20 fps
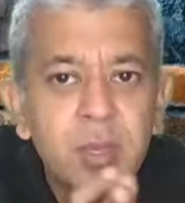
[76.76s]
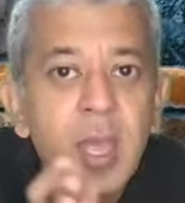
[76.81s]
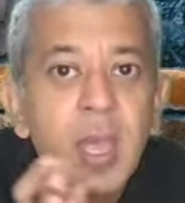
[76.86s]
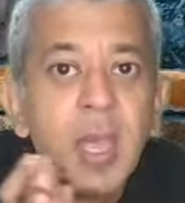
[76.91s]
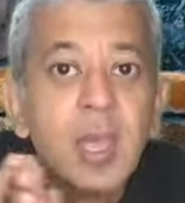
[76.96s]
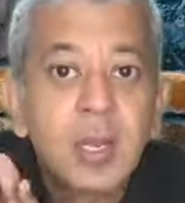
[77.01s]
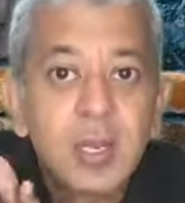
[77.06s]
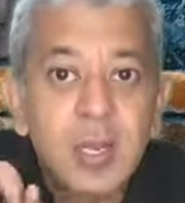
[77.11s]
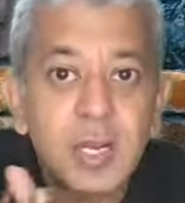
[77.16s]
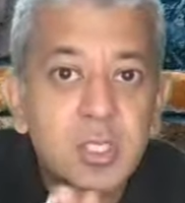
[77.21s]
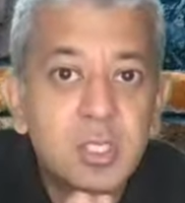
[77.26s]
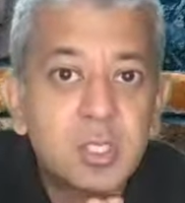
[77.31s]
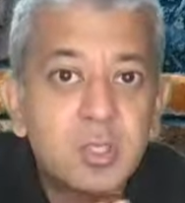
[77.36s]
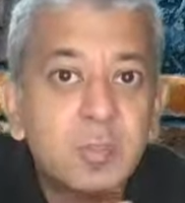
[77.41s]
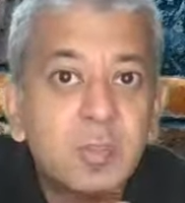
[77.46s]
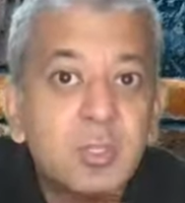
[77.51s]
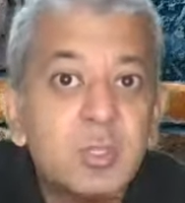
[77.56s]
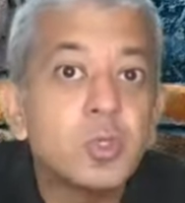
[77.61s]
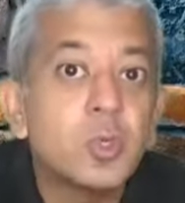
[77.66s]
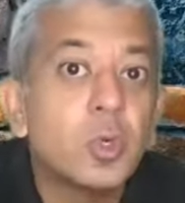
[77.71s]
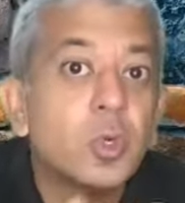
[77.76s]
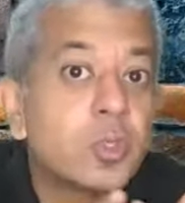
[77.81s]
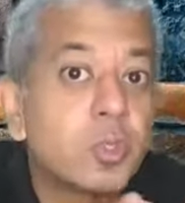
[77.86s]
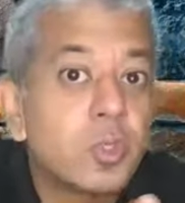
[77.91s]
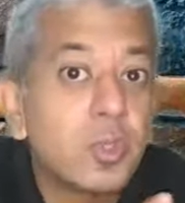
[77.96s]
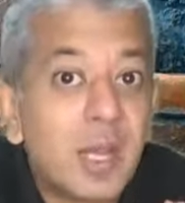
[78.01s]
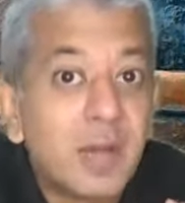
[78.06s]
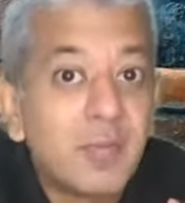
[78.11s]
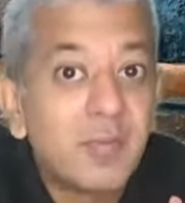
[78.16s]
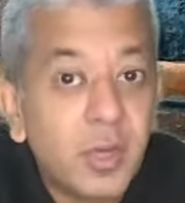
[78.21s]
Customers
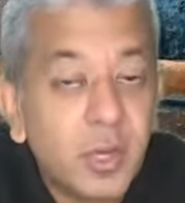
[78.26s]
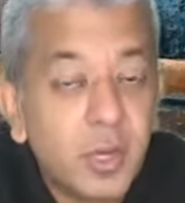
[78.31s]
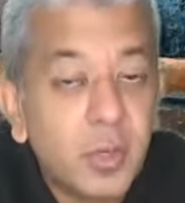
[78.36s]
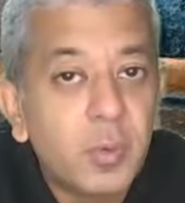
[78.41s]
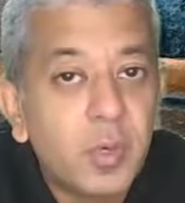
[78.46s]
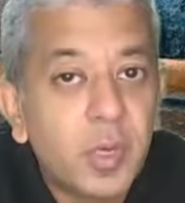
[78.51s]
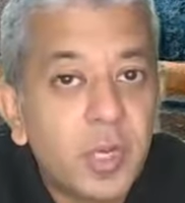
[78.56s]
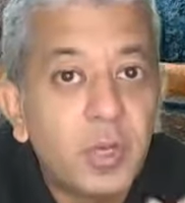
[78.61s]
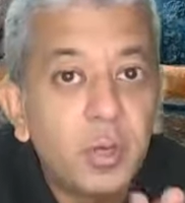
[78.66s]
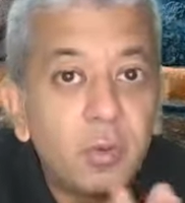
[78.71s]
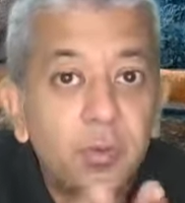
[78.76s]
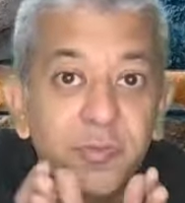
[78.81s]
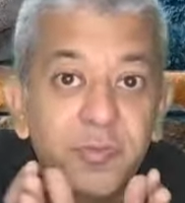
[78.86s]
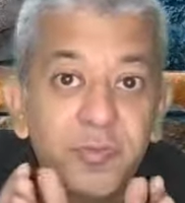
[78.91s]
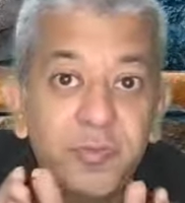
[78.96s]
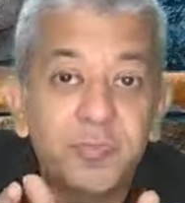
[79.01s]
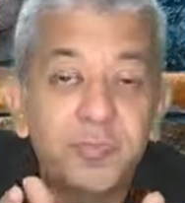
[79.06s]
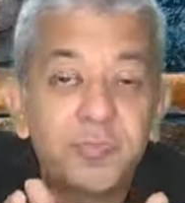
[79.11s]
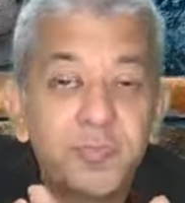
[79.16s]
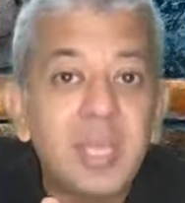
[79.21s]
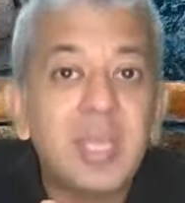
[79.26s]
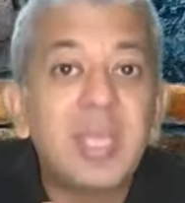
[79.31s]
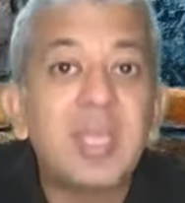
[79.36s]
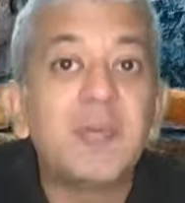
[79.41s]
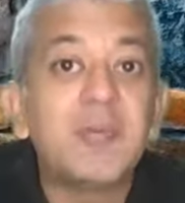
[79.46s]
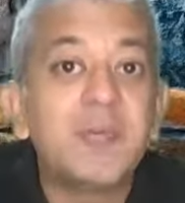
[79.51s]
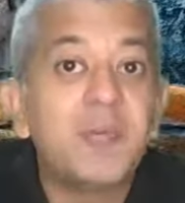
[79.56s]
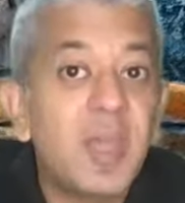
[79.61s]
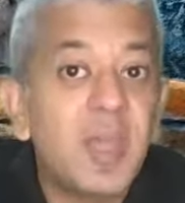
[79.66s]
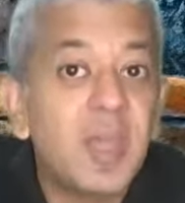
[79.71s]
also have a duty to pay
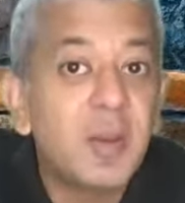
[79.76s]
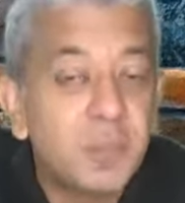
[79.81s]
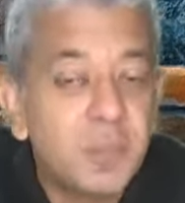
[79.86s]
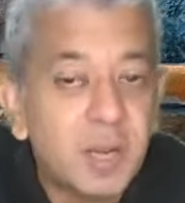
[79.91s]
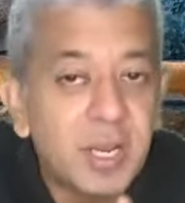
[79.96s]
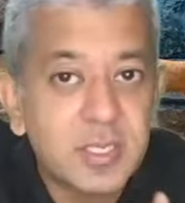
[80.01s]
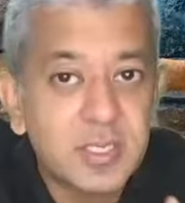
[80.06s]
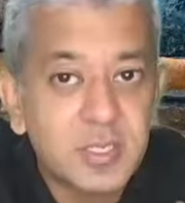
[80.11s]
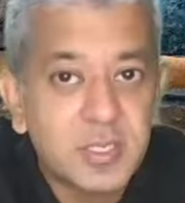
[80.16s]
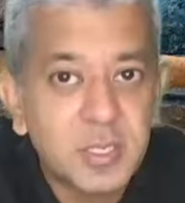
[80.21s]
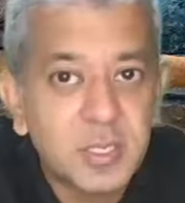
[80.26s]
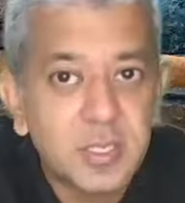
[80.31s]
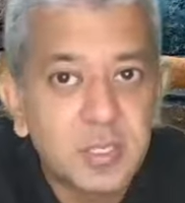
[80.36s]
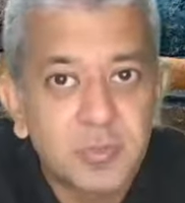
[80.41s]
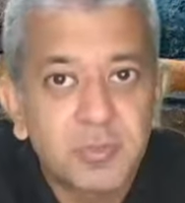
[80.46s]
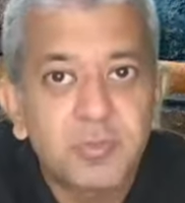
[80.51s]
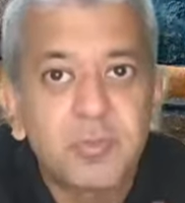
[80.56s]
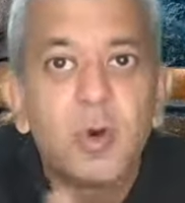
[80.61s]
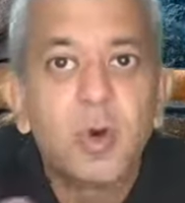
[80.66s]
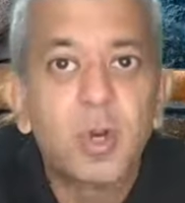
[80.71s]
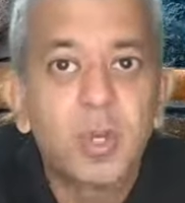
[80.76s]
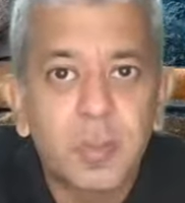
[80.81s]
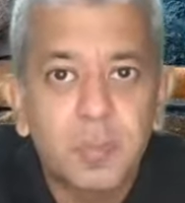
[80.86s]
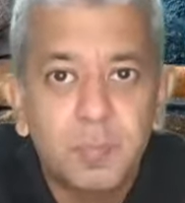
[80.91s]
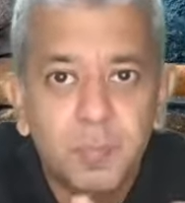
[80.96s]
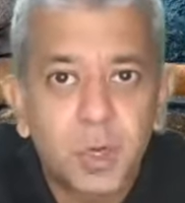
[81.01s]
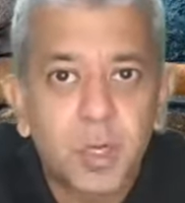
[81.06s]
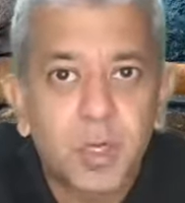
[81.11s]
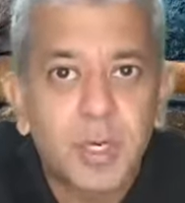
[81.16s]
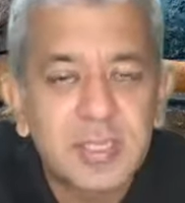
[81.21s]
fair prices for the
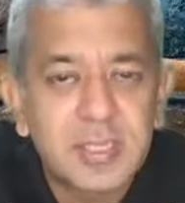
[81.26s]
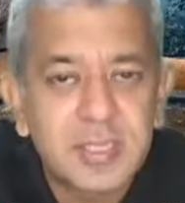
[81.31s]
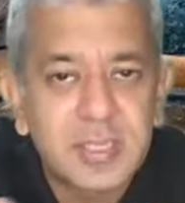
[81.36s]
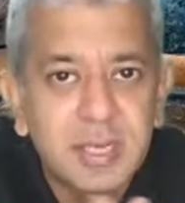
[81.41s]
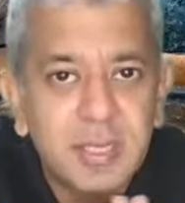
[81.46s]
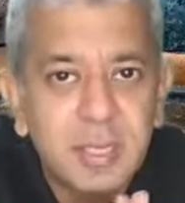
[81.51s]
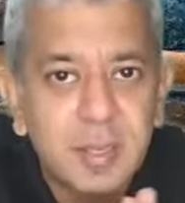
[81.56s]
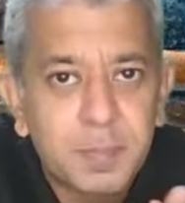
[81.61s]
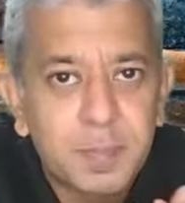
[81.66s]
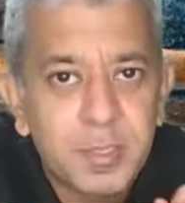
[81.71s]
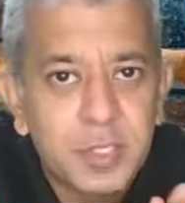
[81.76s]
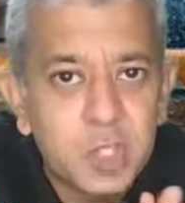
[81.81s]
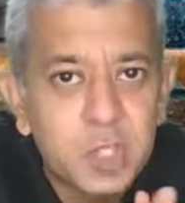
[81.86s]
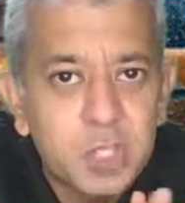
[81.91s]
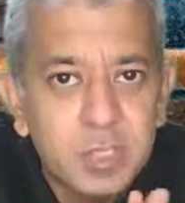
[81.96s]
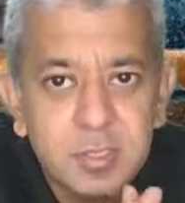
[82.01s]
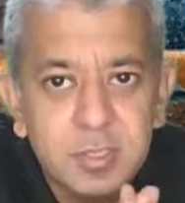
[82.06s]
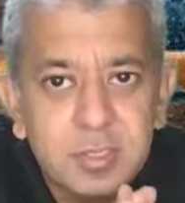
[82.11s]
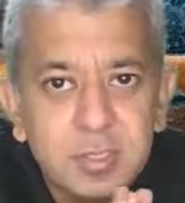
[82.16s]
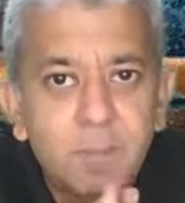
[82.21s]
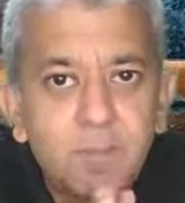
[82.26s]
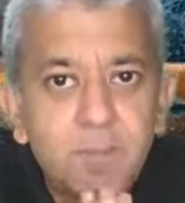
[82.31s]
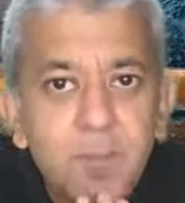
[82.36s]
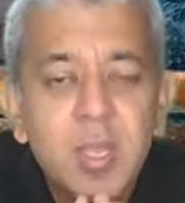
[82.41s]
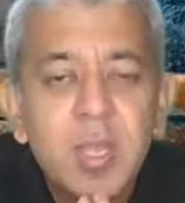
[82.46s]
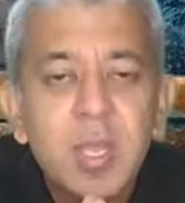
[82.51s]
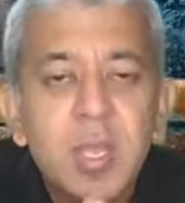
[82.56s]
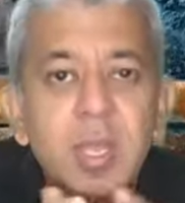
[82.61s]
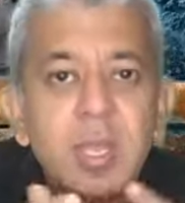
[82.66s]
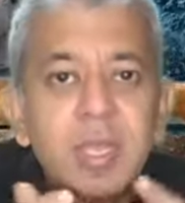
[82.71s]
products that they purchase.
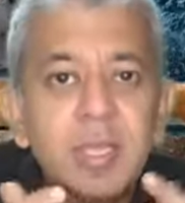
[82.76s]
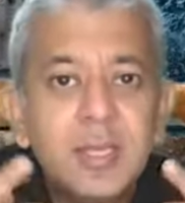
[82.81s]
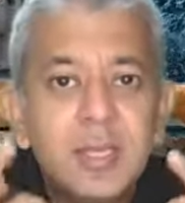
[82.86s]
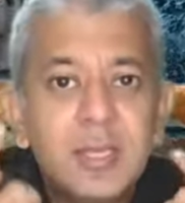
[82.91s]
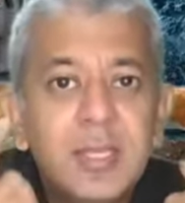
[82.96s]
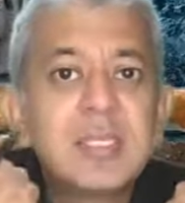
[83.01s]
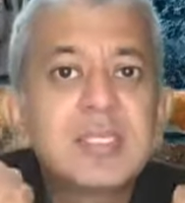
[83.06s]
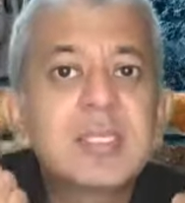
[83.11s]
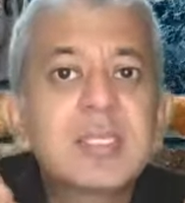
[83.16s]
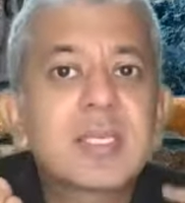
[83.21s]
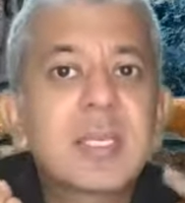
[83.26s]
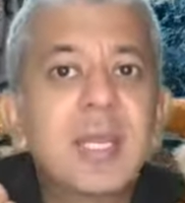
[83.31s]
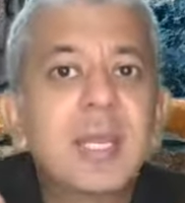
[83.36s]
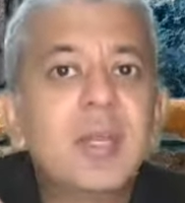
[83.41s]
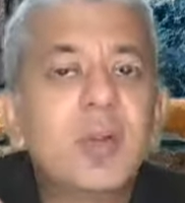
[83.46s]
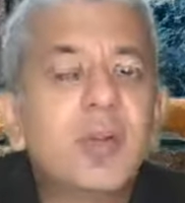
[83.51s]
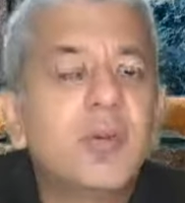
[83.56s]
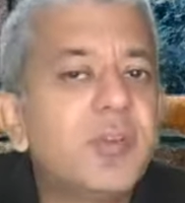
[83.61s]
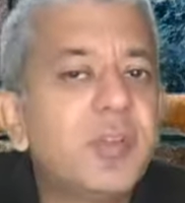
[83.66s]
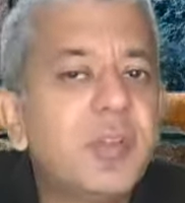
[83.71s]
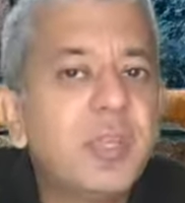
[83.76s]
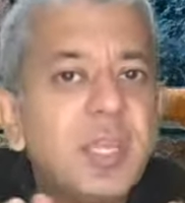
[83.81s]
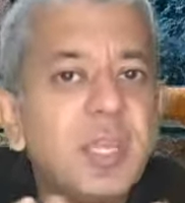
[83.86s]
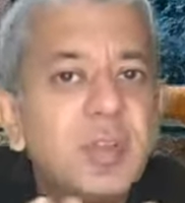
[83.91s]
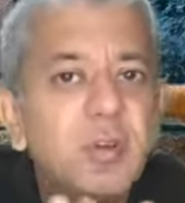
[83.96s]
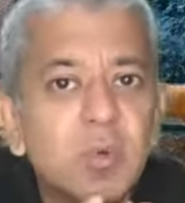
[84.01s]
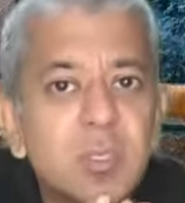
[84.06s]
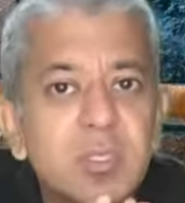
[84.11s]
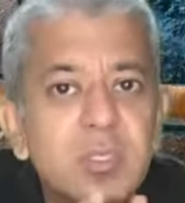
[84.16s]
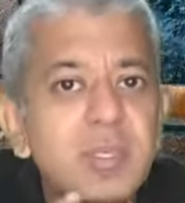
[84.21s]
This kind of a
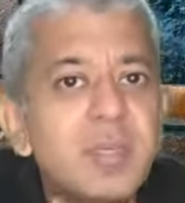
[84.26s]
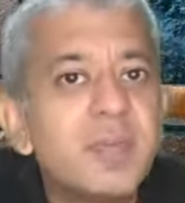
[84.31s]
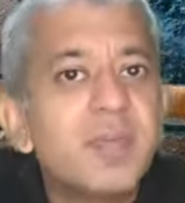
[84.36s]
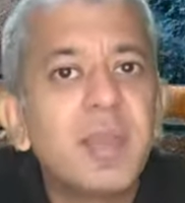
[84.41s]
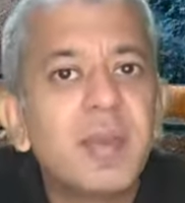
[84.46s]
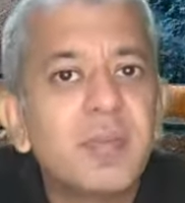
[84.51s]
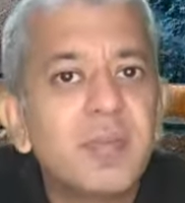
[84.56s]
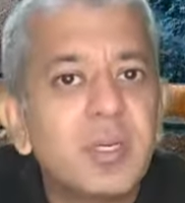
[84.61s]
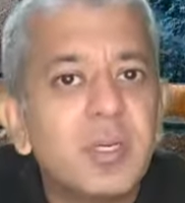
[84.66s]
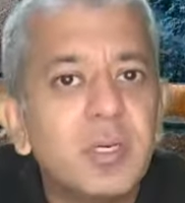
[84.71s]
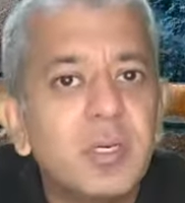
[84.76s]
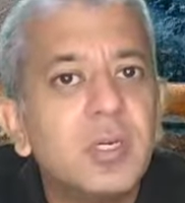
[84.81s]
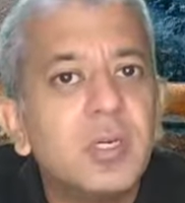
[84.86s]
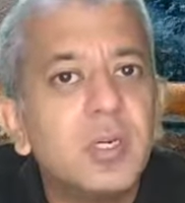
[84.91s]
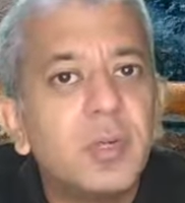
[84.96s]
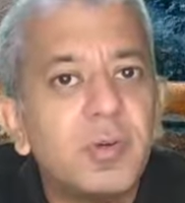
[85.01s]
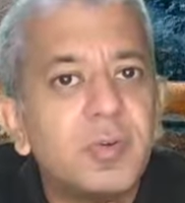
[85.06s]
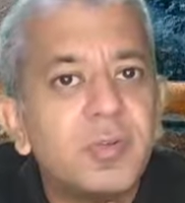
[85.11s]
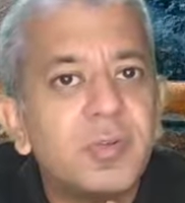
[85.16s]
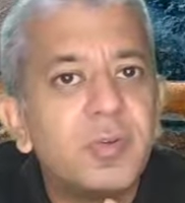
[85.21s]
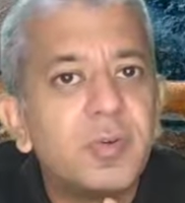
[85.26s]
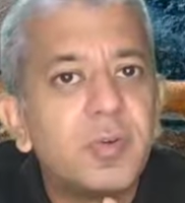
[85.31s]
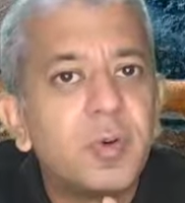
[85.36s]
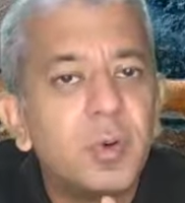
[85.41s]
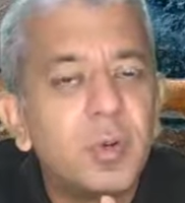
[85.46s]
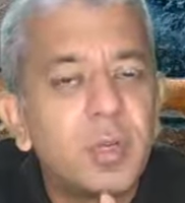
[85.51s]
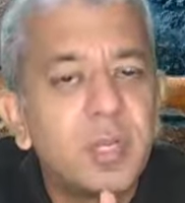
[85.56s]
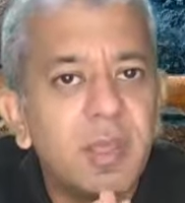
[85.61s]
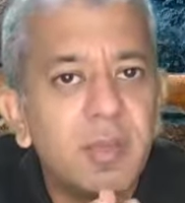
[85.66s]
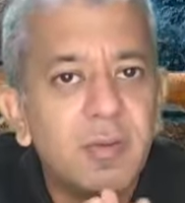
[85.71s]
thing was never ever heard of,
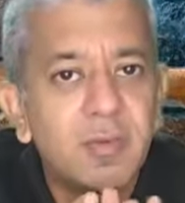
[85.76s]
okay.